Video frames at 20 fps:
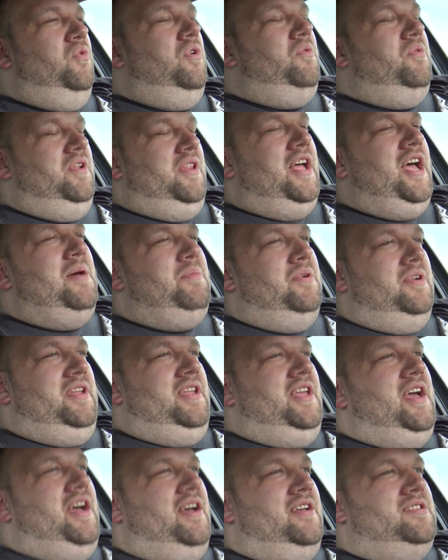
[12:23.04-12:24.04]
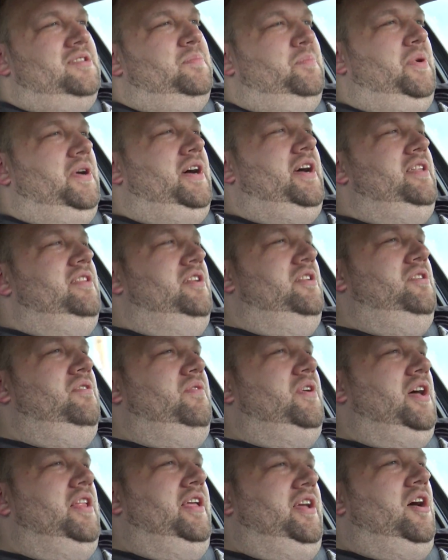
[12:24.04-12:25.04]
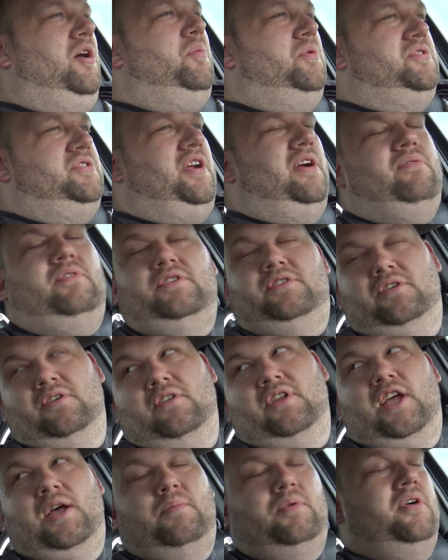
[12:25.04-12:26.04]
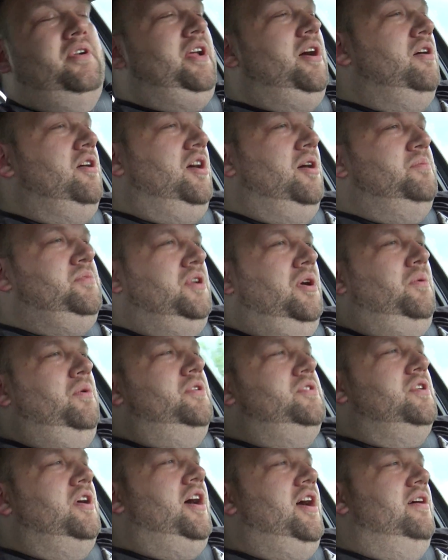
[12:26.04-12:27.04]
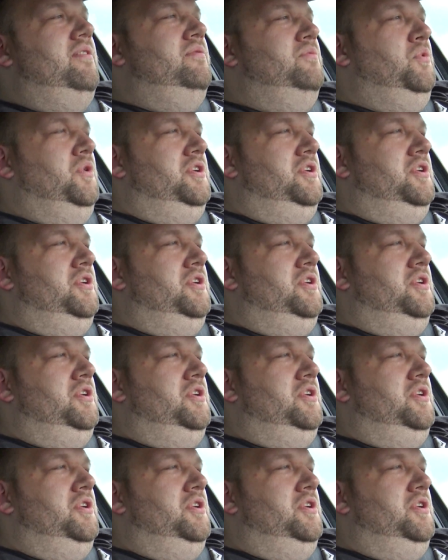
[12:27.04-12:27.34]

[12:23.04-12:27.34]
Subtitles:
Well, reliable, now. Yes, but then you've got like almost every single Lambo now comes all-wheel drive.